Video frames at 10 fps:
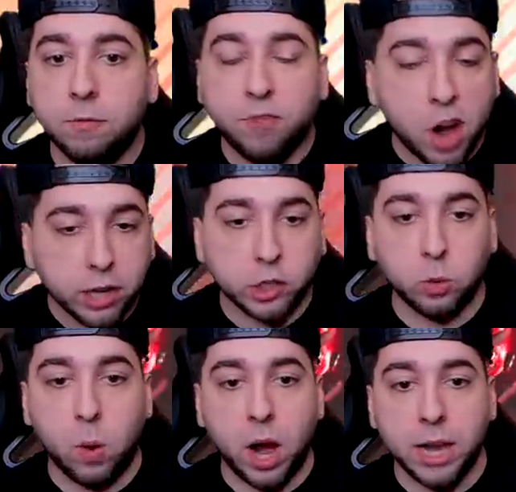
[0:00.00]
First
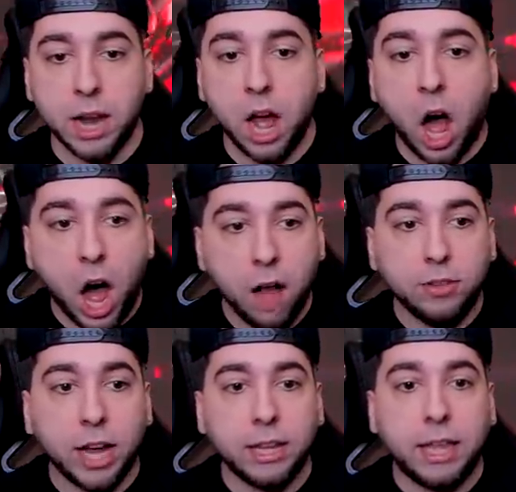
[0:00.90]
one
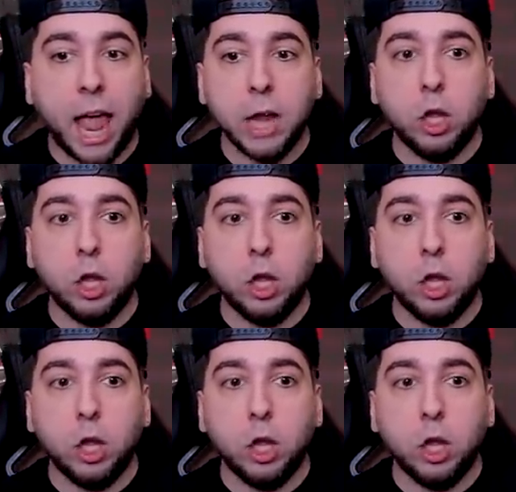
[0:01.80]
of the day.